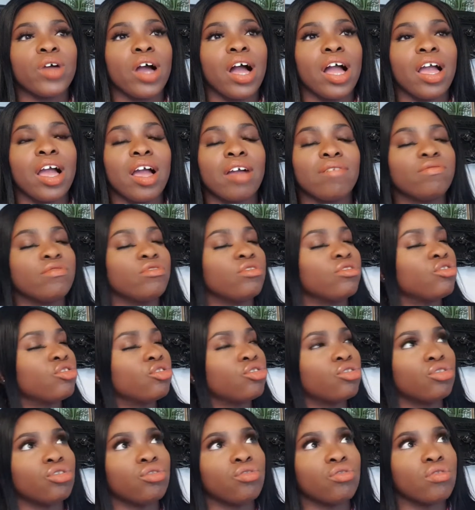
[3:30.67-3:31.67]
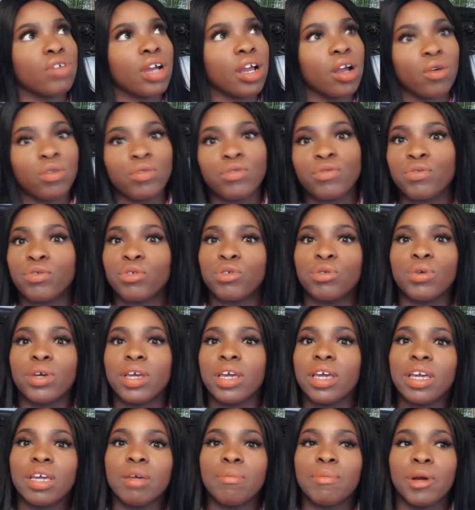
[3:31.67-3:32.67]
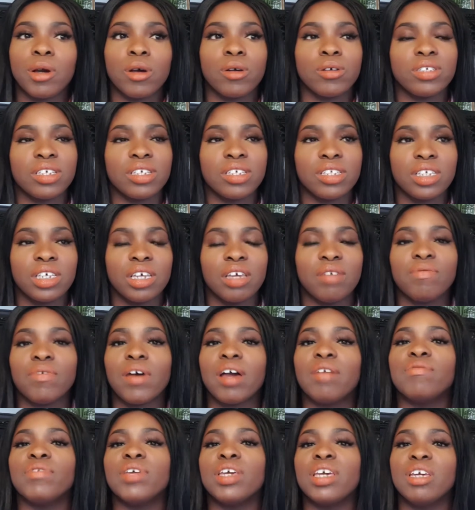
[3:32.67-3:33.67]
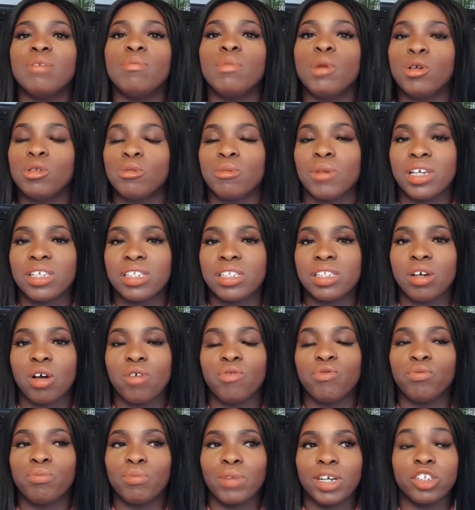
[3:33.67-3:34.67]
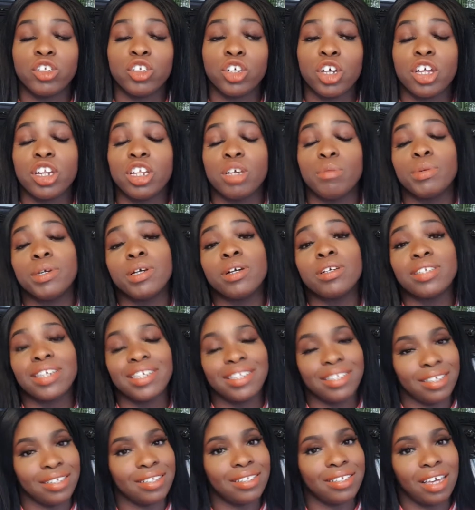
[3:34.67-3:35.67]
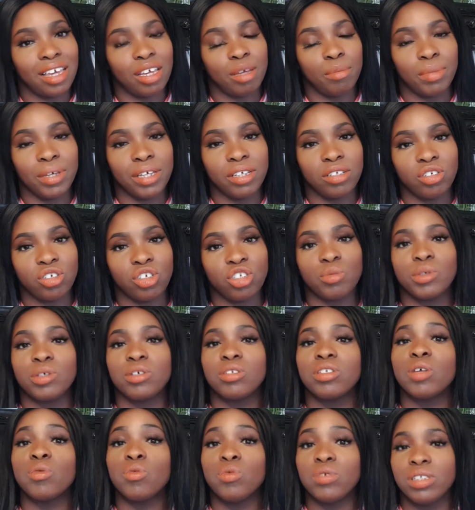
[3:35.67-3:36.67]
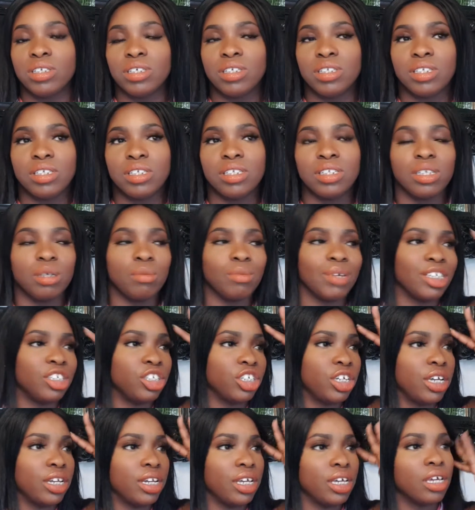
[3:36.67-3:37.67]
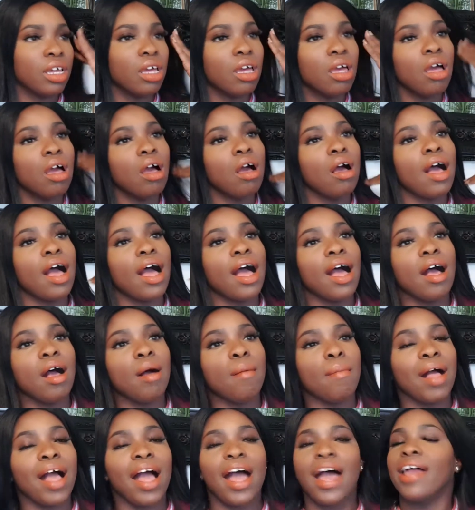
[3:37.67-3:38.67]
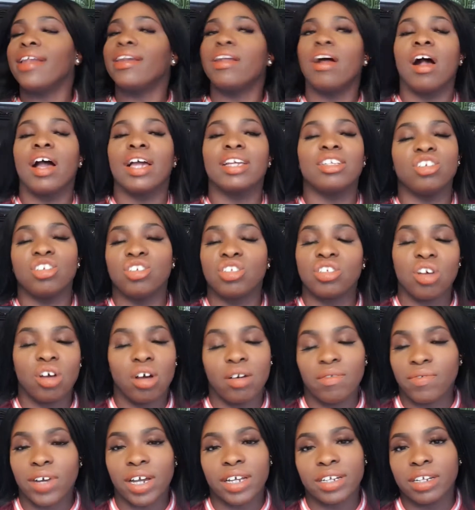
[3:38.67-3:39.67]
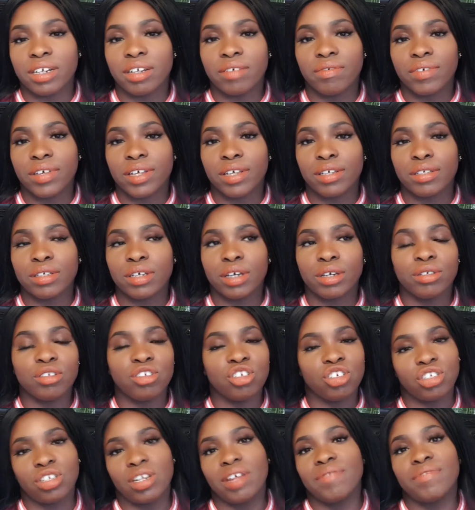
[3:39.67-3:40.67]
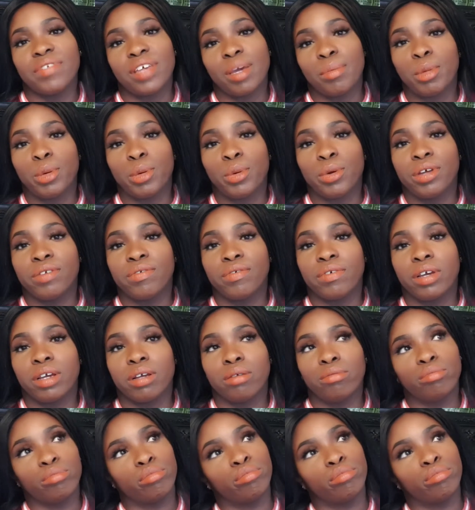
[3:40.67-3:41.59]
I have trailed through emails to see if I've emailed myself my journey, because I did take pictures because I wanted to see my journey. Um, and I just can't find anything. So you're just gonna have to take my word for it.